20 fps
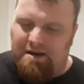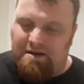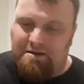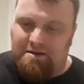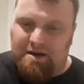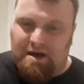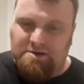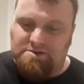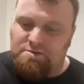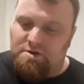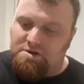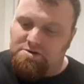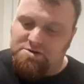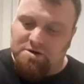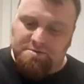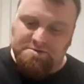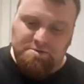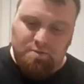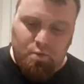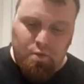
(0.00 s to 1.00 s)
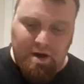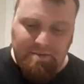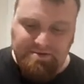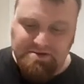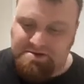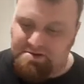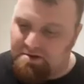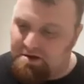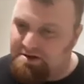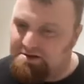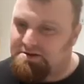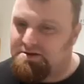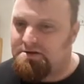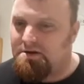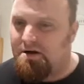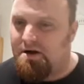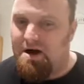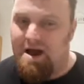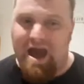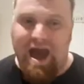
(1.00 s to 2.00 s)
Games Workshop's website.
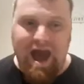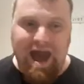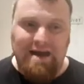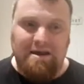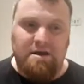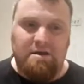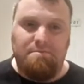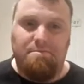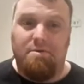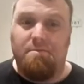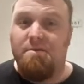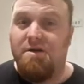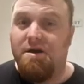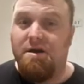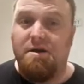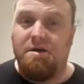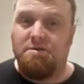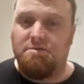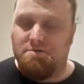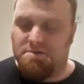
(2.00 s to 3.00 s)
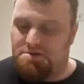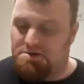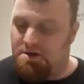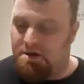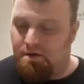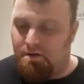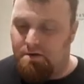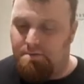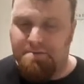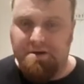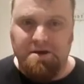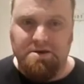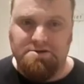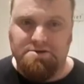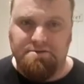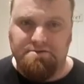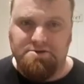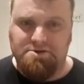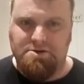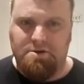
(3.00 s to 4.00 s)
I had it, but my 2-year-old appears
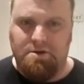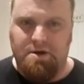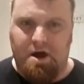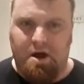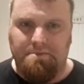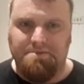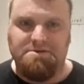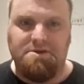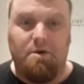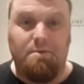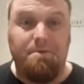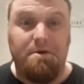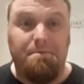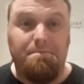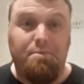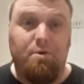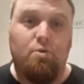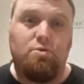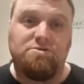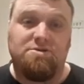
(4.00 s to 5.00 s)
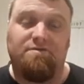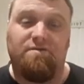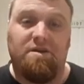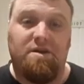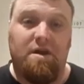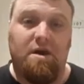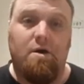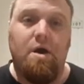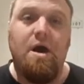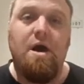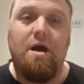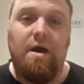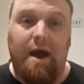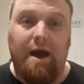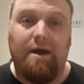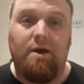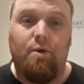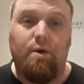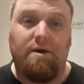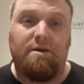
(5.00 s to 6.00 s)
to have chewed it up, so I'm going to pause the video
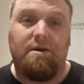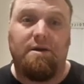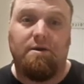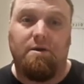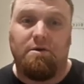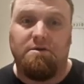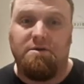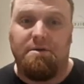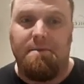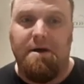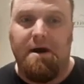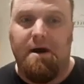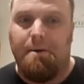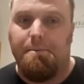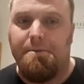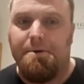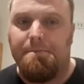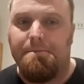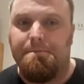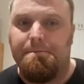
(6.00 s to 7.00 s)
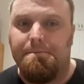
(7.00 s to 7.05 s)
and quickly look them up.